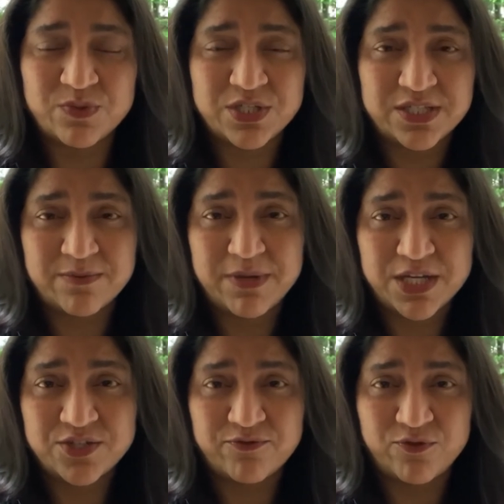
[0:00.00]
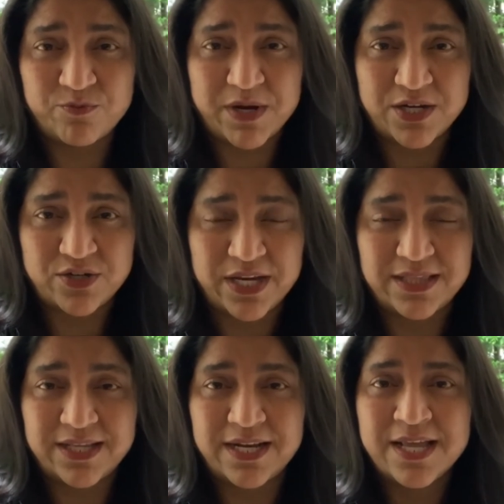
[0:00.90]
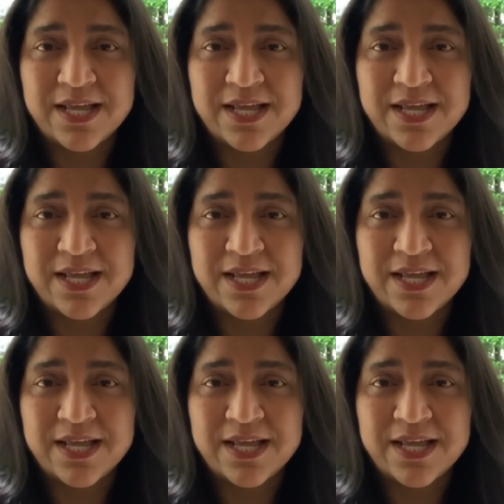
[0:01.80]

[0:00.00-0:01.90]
which is a makeshift food pantry, and then